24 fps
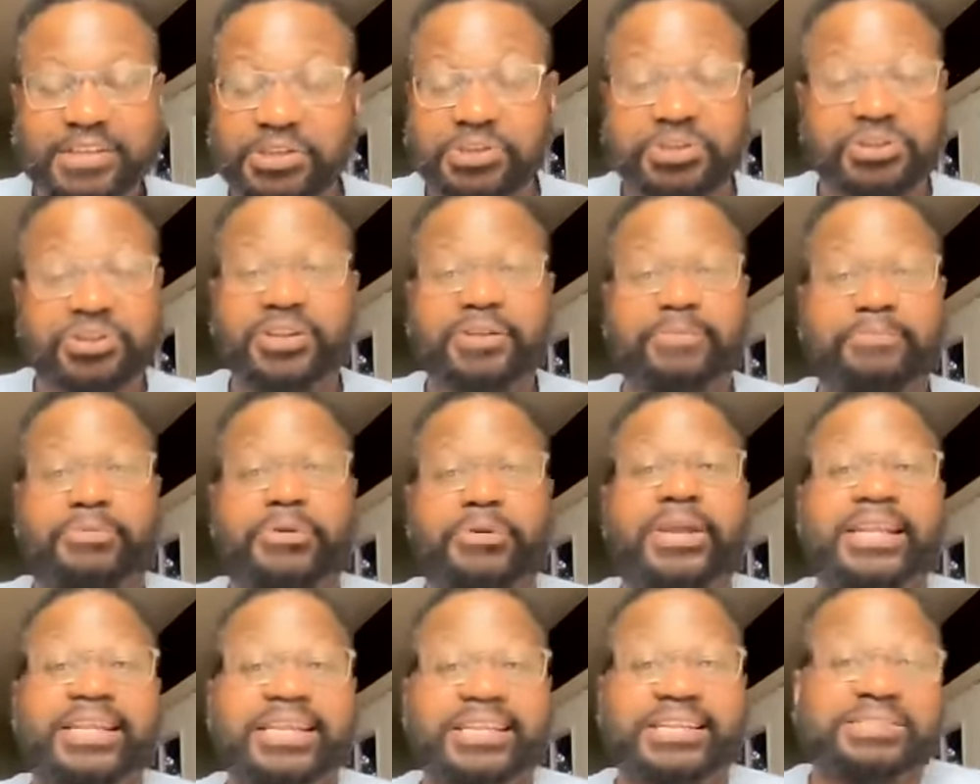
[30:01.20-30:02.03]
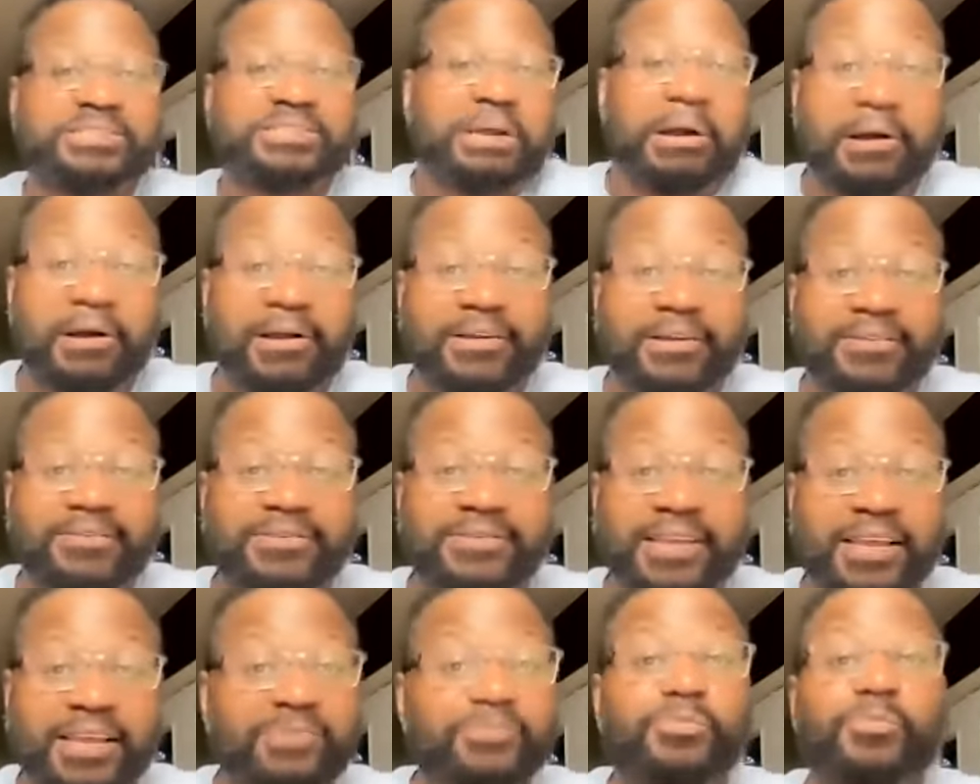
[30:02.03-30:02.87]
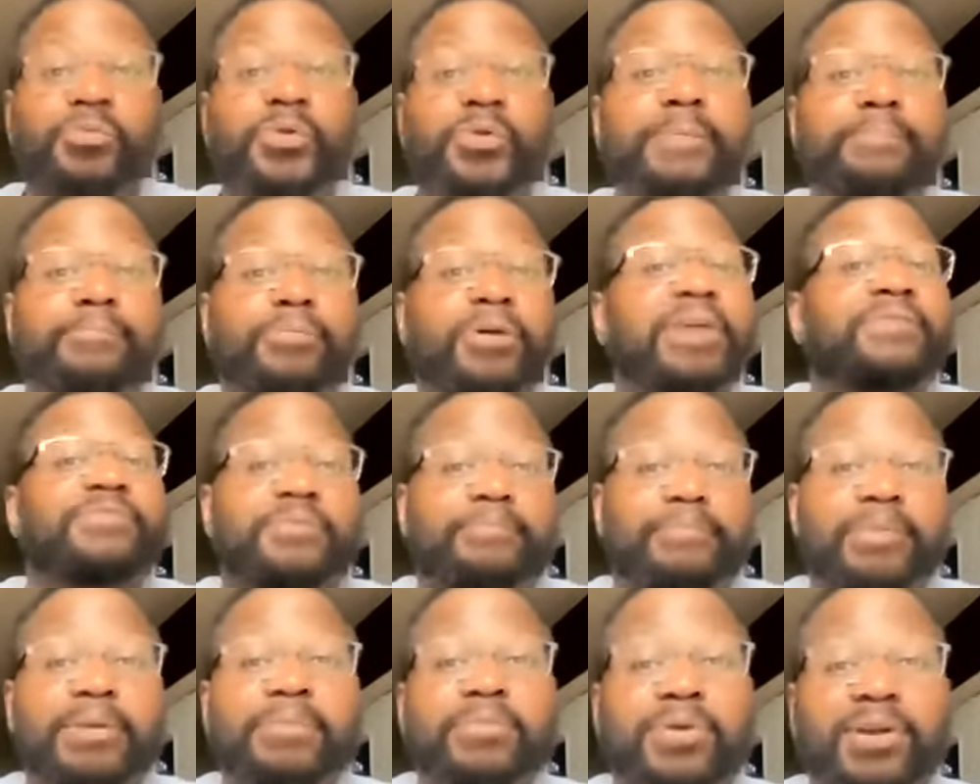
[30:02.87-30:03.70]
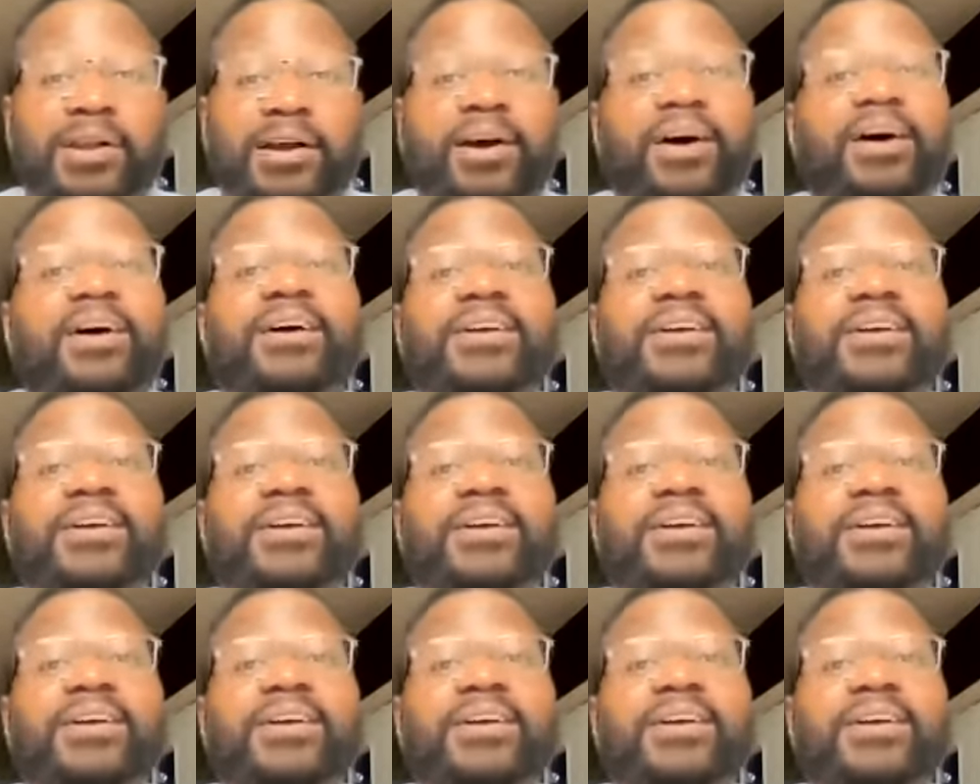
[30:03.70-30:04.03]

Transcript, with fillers: He could have prayed in his heart, and we pray for people in our